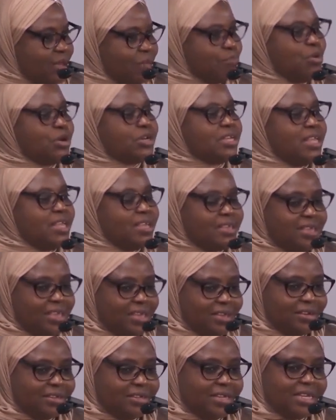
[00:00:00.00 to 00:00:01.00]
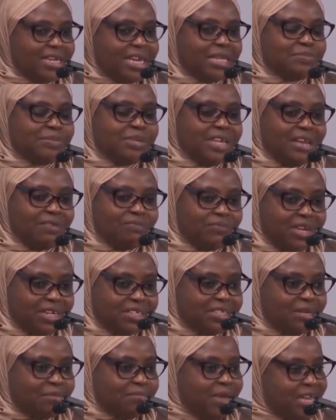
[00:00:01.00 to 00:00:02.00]
But again, it has been
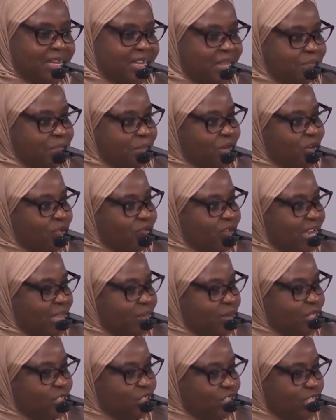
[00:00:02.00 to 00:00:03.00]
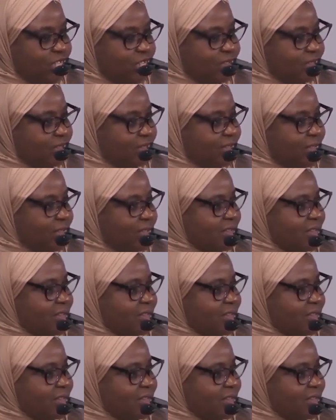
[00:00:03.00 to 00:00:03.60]
affected by the impact of climate change.